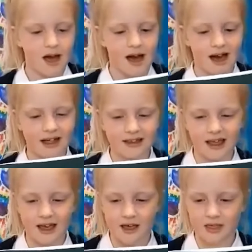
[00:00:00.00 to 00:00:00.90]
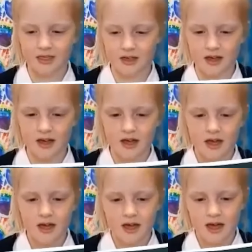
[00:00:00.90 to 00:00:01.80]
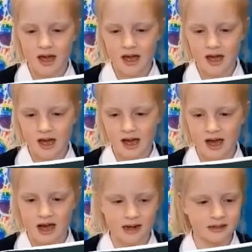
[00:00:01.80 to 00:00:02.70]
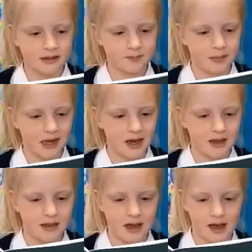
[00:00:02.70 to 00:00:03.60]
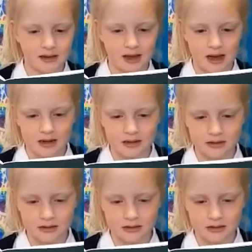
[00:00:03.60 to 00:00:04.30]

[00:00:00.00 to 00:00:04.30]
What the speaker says: I like the art because I like